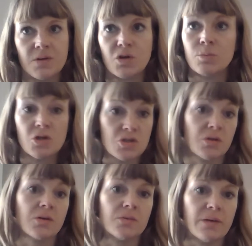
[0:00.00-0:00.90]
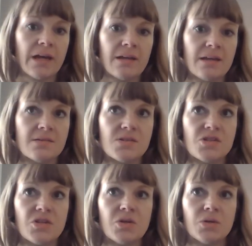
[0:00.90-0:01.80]
commercial, right, is
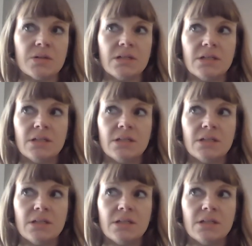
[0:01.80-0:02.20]
to